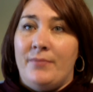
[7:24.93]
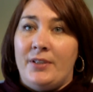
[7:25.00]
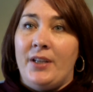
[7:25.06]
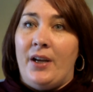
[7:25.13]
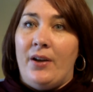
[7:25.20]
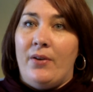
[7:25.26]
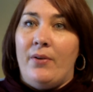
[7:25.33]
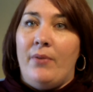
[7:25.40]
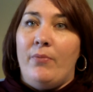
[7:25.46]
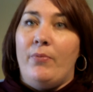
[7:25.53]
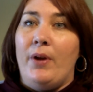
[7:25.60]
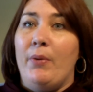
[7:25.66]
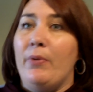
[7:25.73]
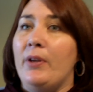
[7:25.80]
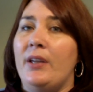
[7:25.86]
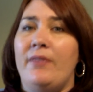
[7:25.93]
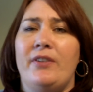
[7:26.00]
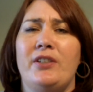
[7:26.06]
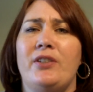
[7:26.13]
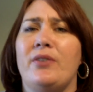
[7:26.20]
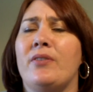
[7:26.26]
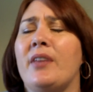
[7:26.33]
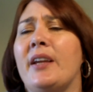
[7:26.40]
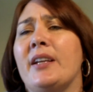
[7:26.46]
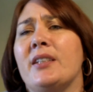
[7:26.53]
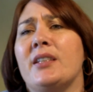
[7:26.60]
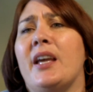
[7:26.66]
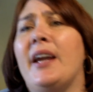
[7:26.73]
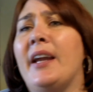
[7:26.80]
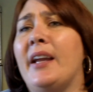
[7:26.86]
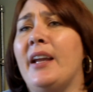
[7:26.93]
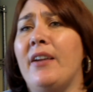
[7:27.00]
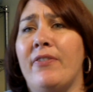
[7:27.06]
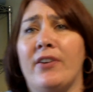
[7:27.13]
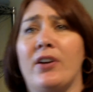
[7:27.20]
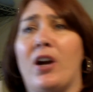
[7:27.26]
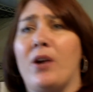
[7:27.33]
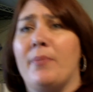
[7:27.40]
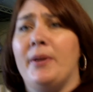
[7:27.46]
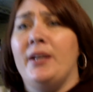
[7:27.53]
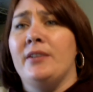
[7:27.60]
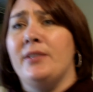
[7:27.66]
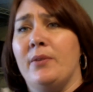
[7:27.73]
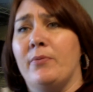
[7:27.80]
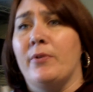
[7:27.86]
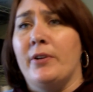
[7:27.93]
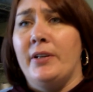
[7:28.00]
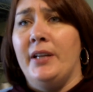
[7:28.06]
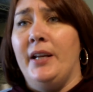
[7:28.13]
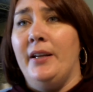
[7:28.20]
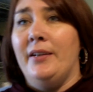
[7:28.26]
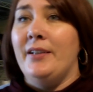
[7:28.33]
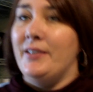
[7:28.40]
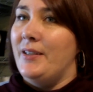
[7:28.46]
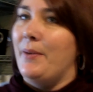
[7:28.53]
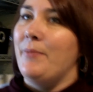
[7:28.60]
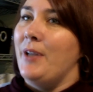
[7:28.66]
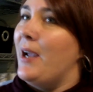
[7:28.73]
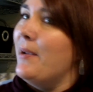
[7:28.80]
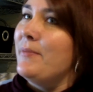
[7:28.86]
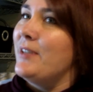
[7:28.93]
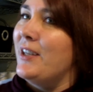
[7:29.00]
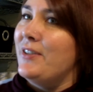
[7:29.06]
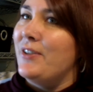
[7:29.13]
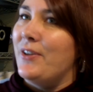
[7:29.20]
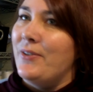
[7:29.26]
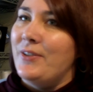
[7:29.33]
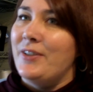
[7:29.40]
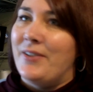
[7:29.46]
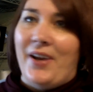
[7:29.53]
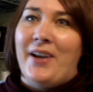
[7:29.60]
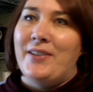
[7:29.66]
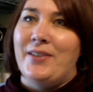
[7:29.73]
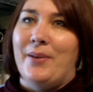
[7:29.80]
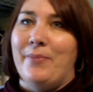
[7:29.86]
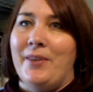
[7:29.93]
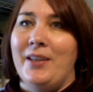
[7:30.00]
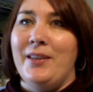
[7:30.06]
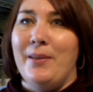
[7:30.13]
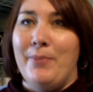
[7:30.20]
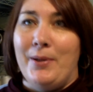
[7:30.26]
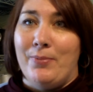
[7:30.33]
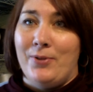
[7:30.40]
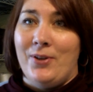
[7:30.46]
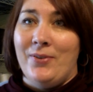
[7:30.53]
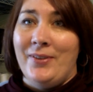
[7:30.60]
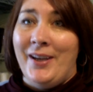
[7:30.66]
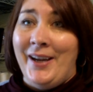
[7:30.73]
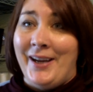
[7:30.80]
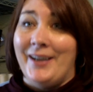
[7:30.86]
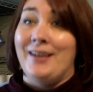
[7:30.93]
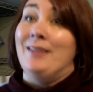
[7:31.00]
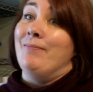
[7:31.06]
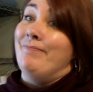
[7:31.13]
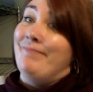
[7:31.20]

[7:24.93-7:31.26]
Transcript: So It will even do things like, if a garment isn't working, because sometimes I do design something that people don't like.